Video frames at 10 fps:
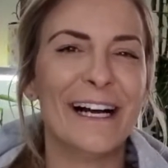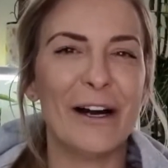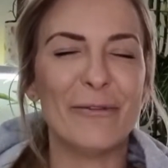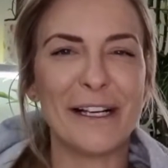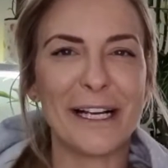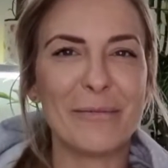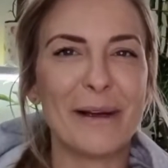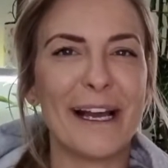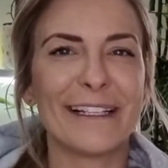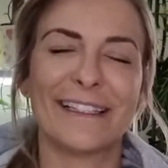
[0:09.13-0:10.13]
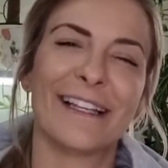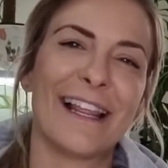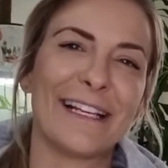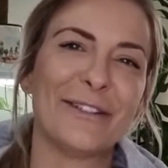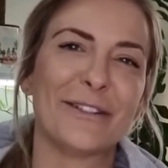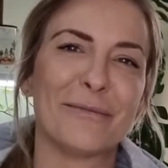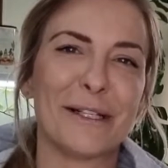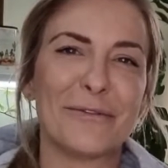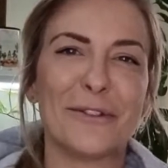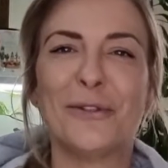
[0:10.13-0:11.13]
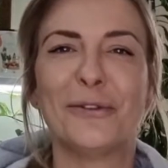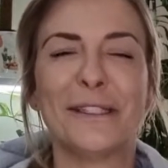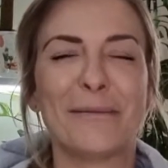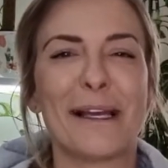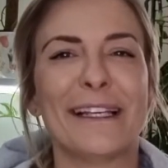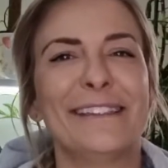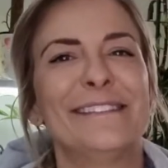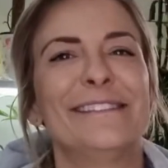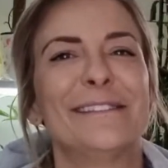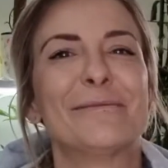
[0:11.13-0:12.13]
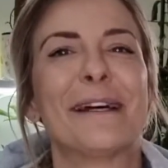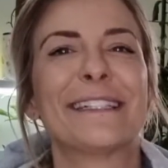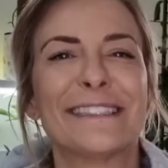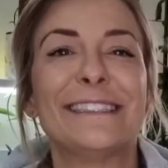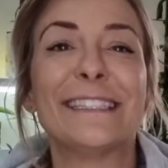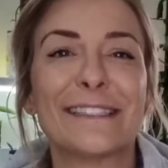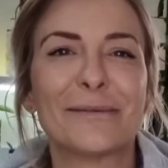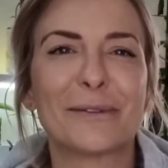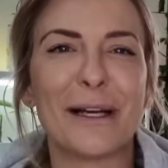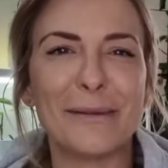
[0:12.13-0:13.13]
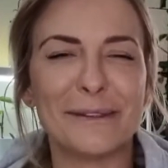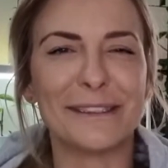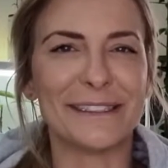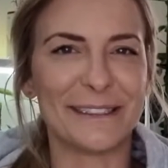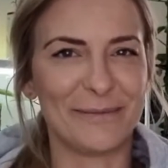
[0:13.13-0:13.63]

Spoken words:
and welcome back, and thank you so much for tuning back in to my existing subscribers.